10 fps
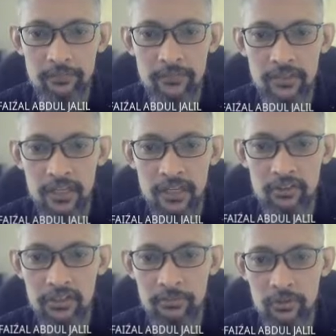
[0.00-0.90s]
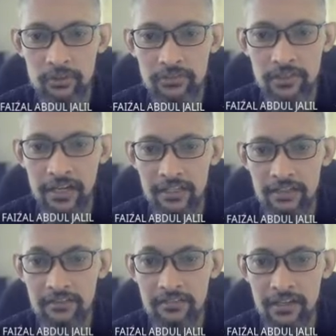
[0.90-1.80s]
I can actually put this guy
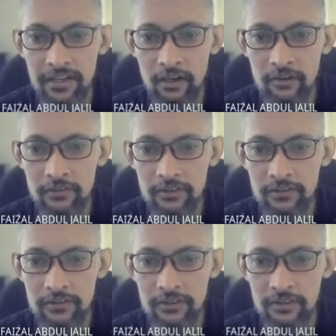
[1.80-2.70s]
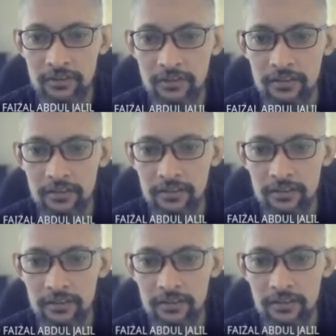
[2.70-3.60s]
inside of this
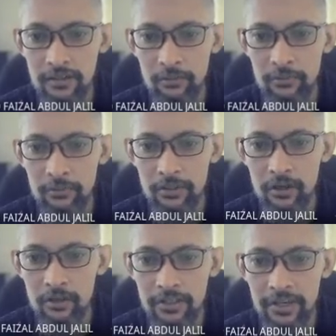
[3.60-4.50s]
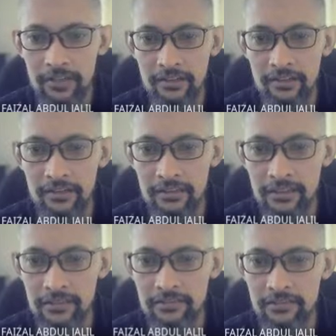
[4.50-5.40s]
what we call that
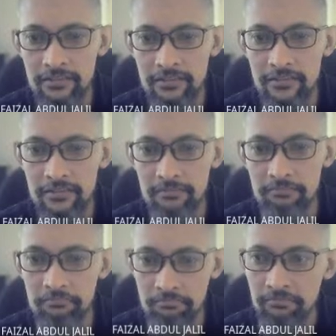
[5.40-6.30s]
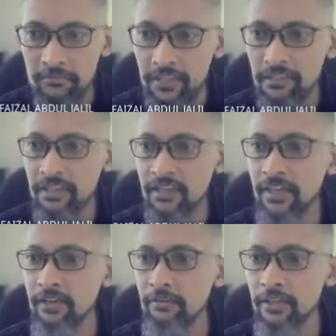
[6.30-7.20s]
glasses. Yes, I can
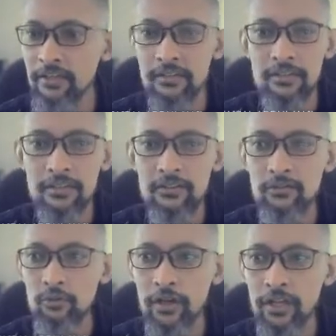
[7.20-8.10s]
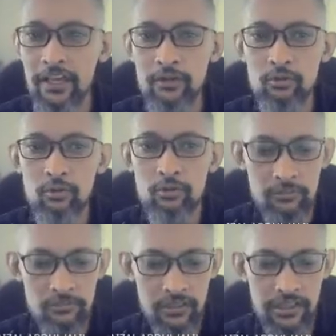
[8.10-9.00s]
already. So what I can do
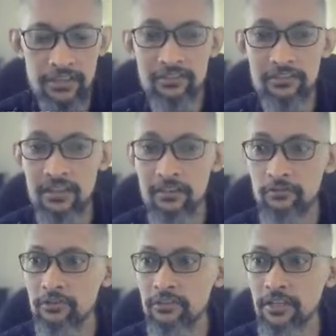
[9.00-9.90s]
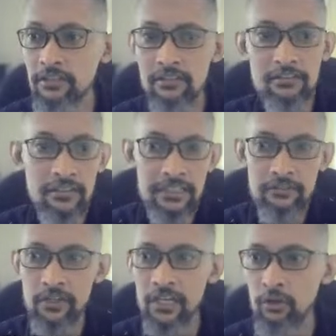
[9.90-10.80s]
some selections there first like this.
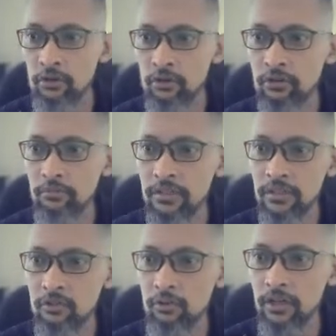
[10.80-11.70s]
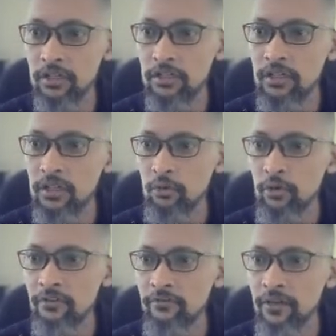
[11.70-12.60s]
Even I not crop it
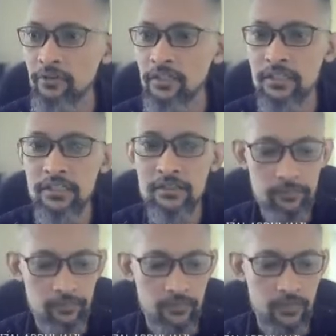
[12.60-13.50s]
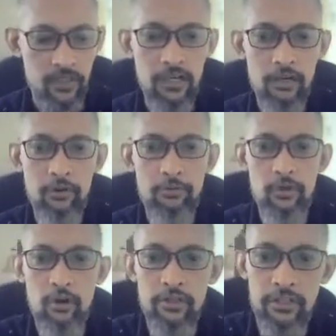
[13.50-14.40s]
quite very what we
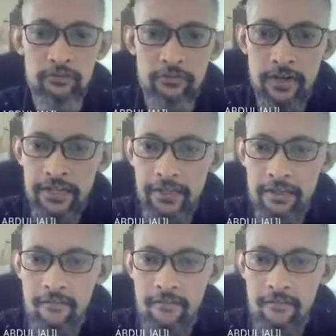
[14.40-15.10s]
call that fine there.